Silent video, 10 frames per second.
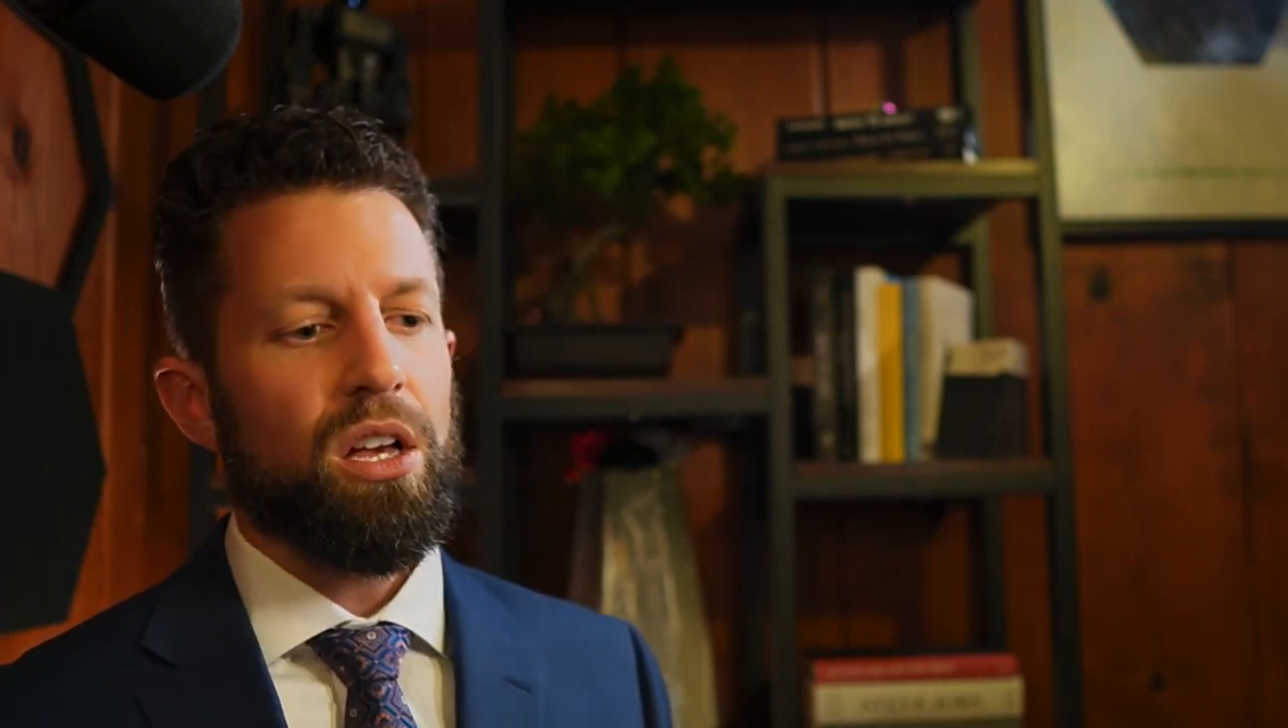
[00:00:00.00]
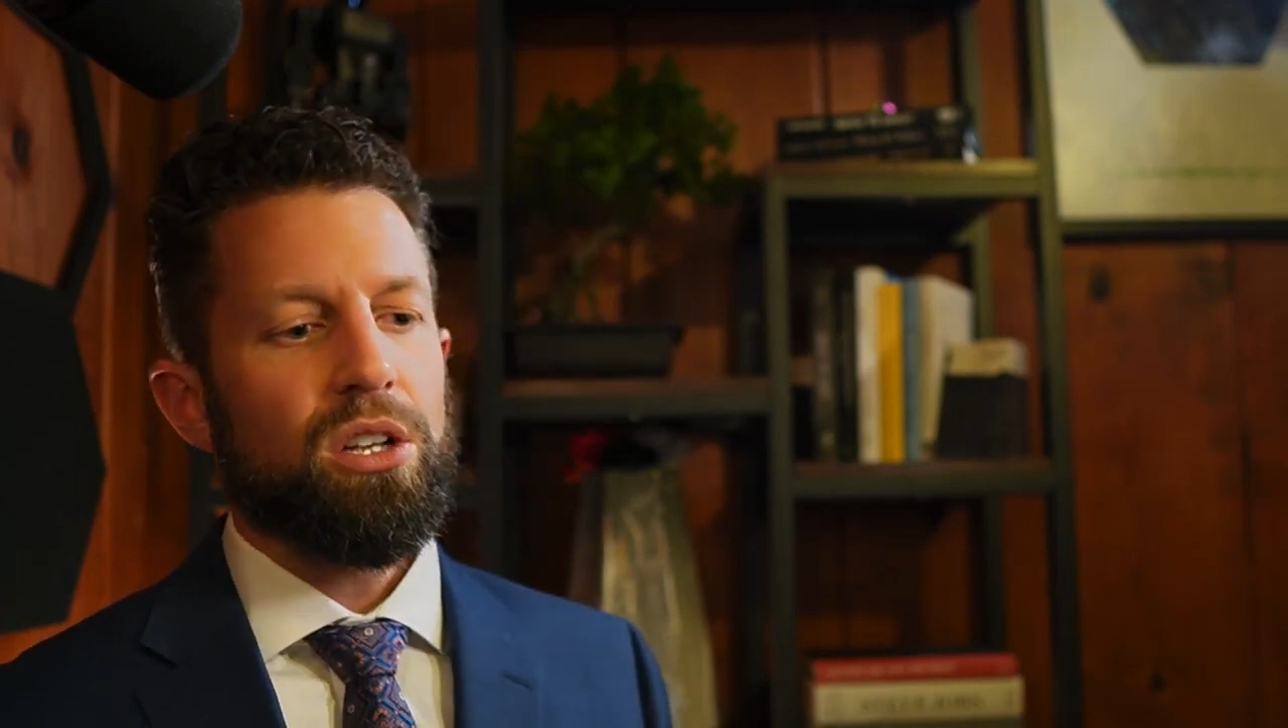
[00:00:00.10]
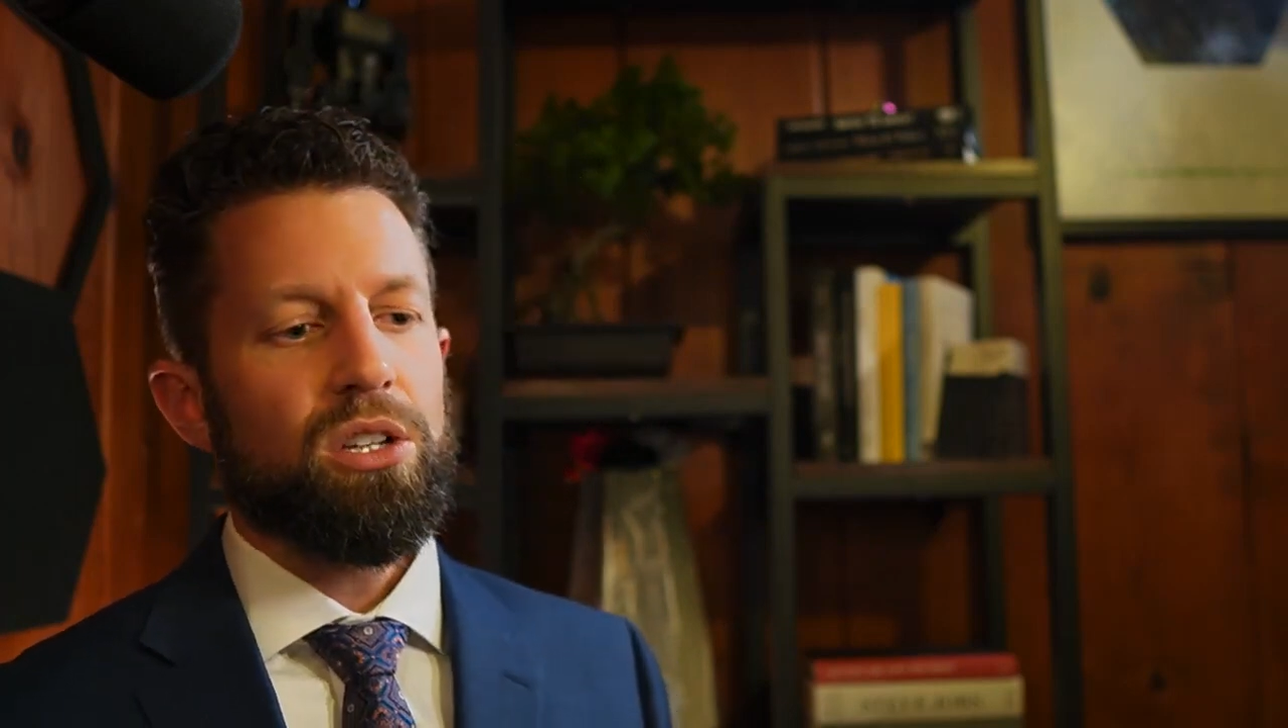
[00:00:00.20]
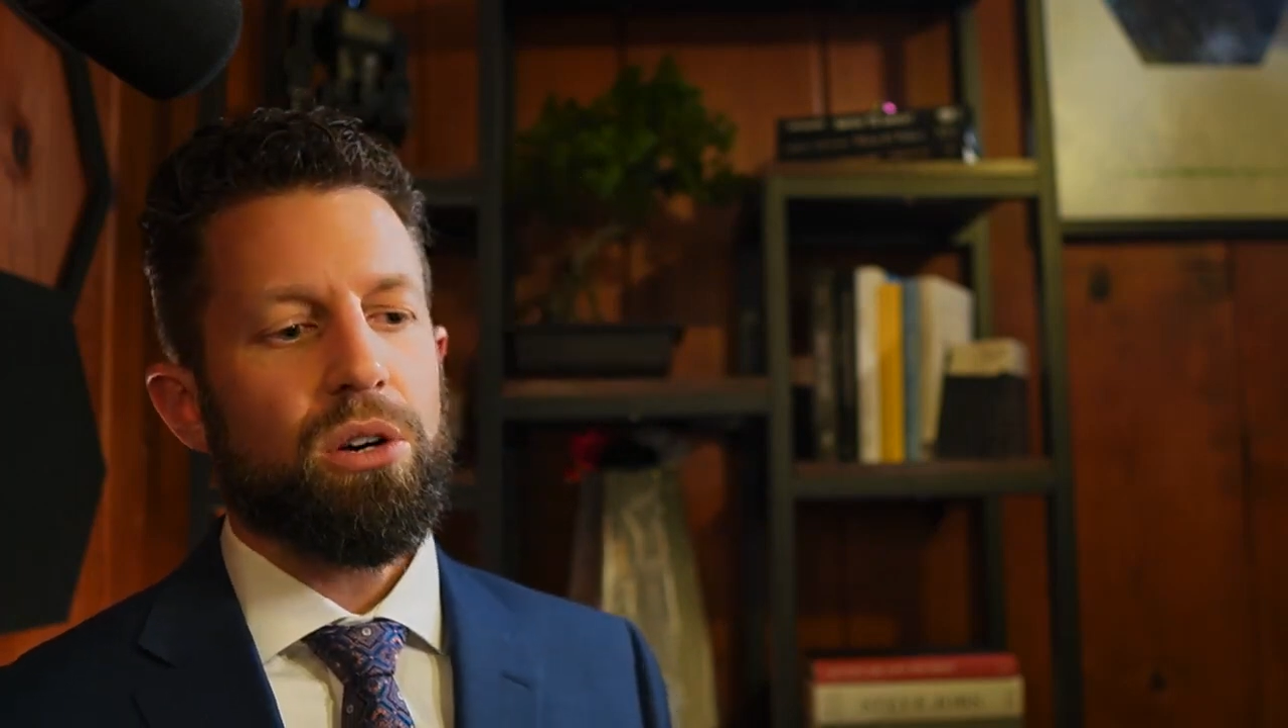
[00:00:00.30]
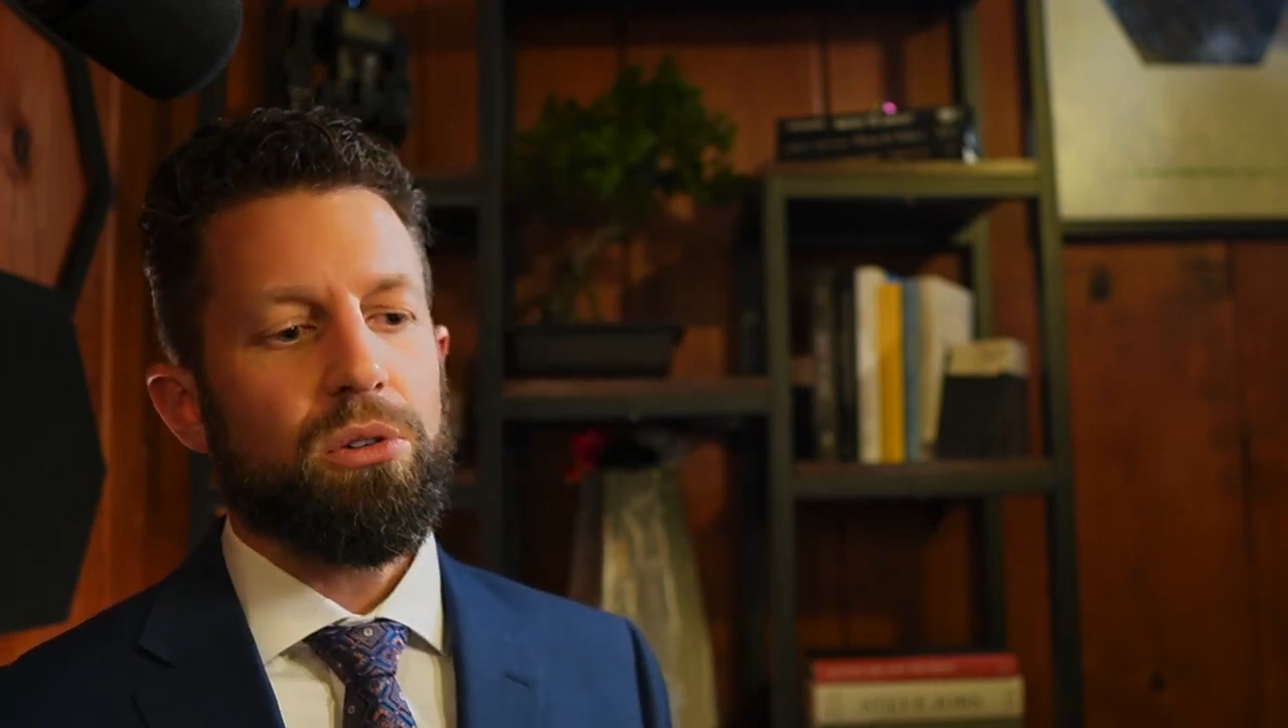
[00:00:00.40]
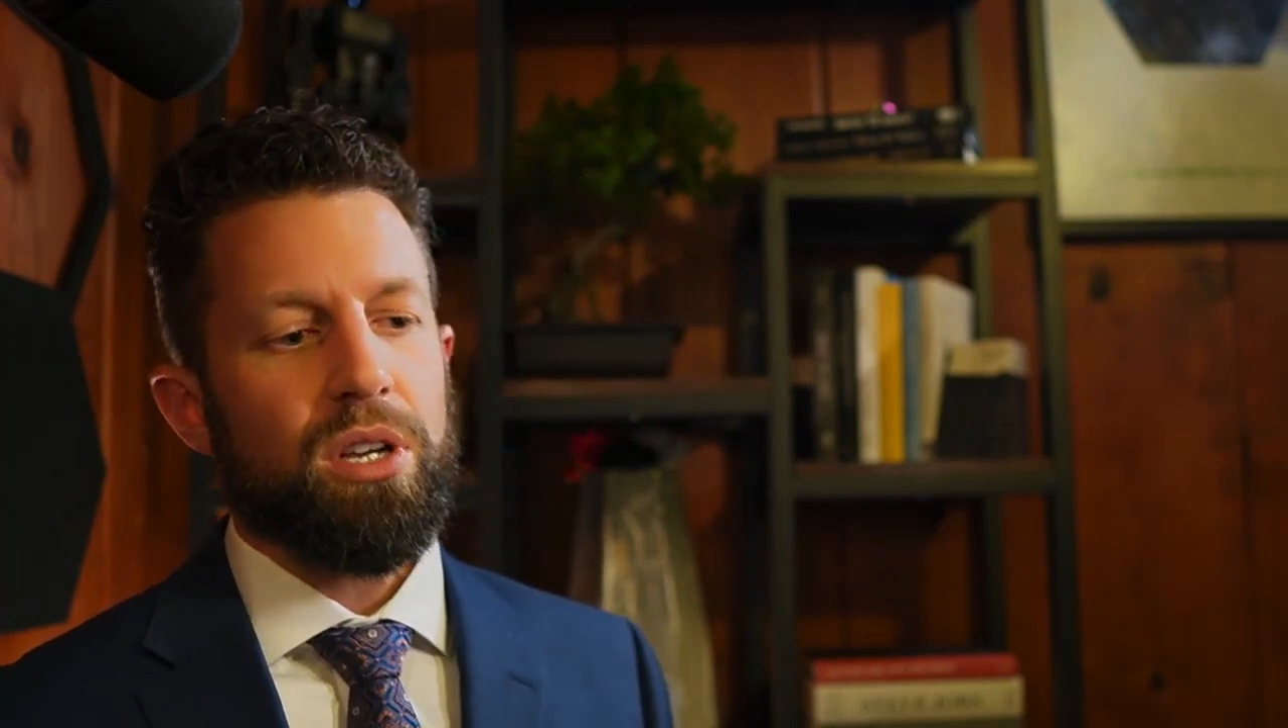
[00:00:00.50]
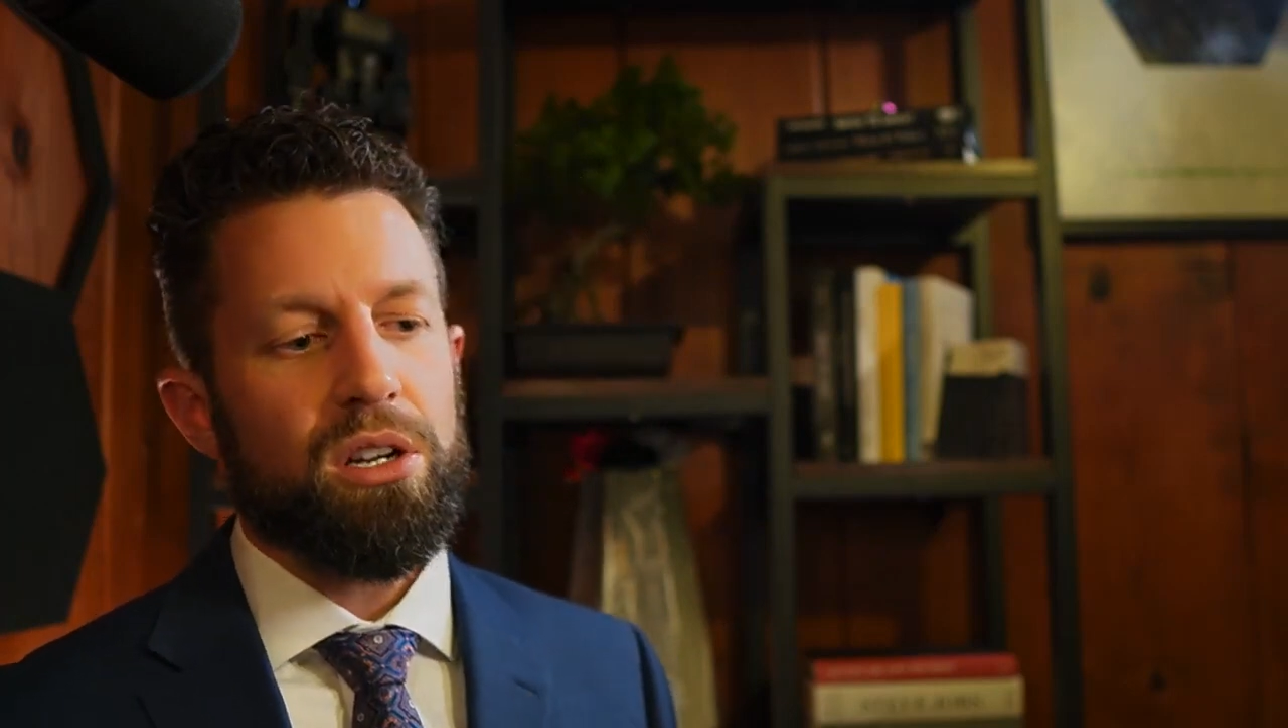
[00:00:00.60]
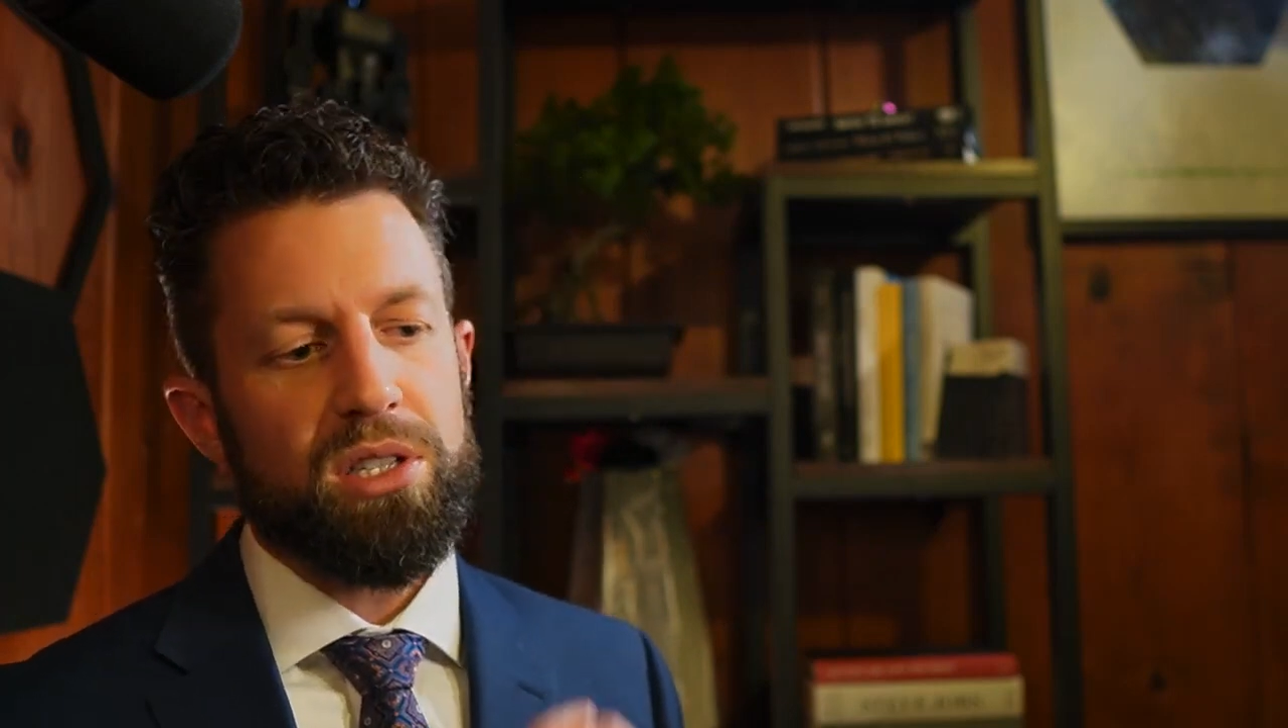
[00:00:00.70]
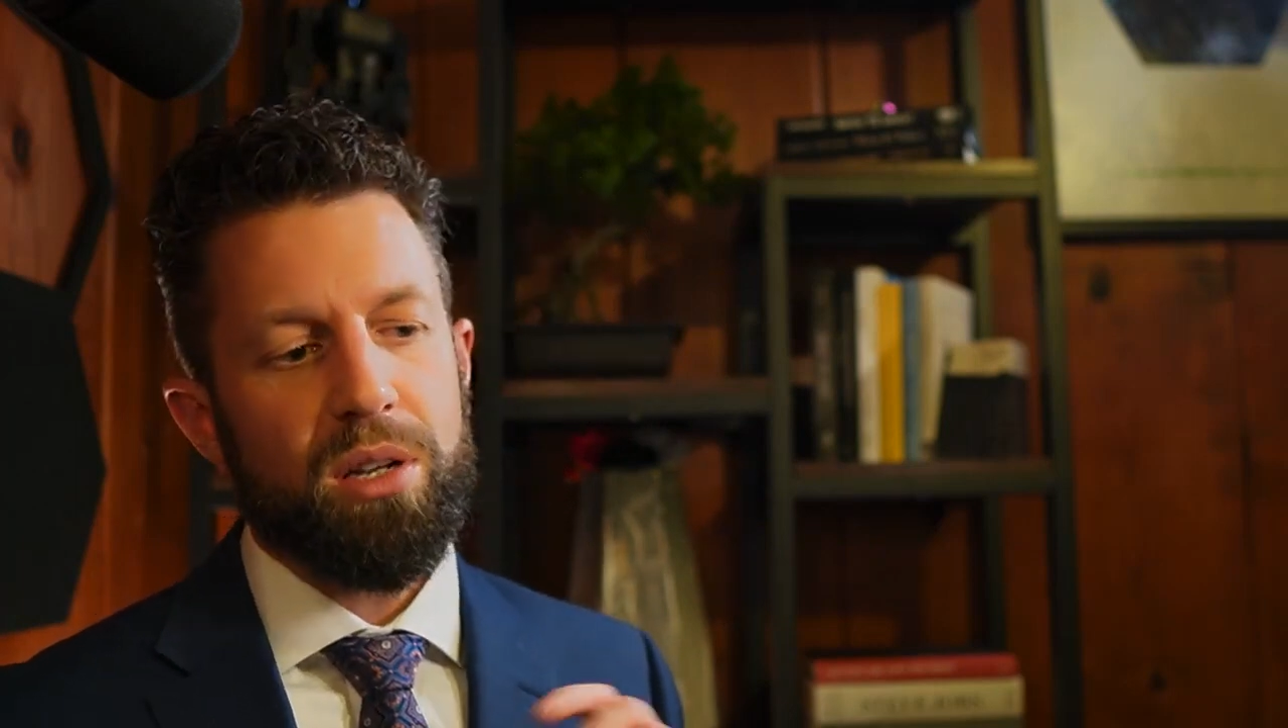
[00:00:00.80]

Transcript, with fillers: So here's